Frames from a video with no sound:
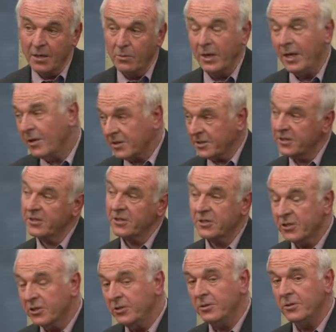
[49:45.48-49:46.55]
We looked at the
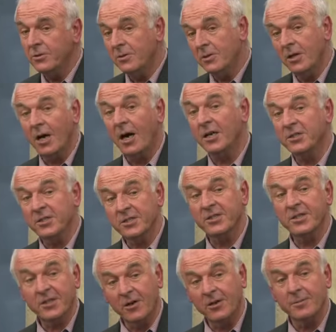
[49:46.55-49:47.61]
2 largest
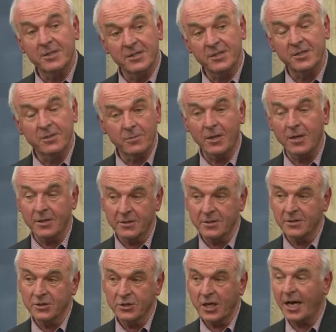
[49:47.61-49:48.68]
economies in the world,
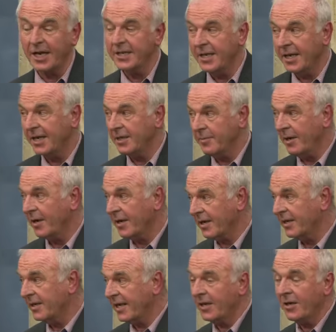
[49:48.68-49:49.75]
China and
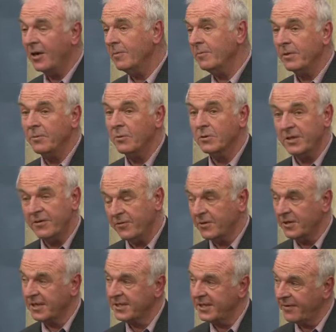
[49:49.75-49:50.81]
America. They can't be more
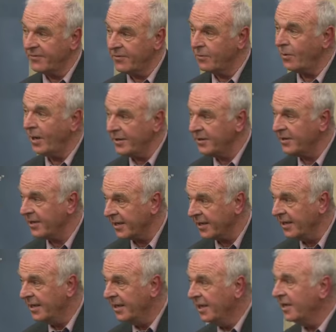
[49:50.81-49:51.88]
different except for one thing.
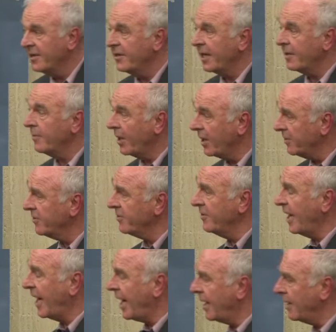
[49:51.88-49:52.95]
They both
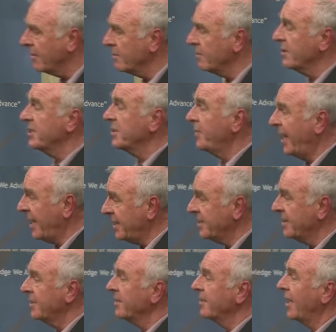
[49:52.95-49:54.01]
now respect
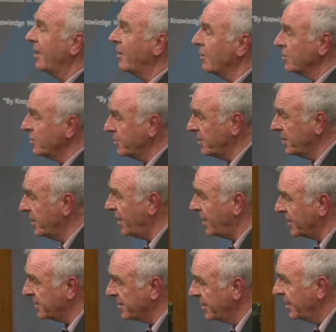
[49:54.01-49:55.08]
their
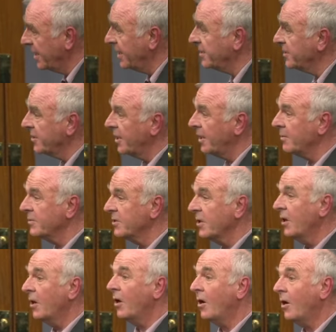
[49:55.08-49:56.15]
entrepreneurs in terms
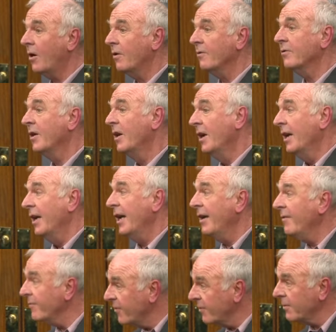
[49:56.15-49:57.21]
of
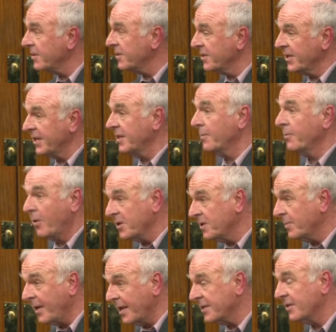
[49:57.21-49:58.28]
influencing the
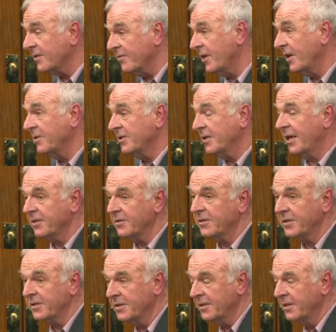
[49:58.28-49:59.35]
prospects of those
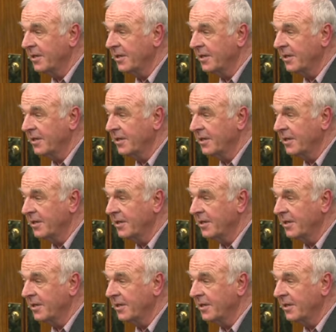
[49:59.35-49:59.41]
countries.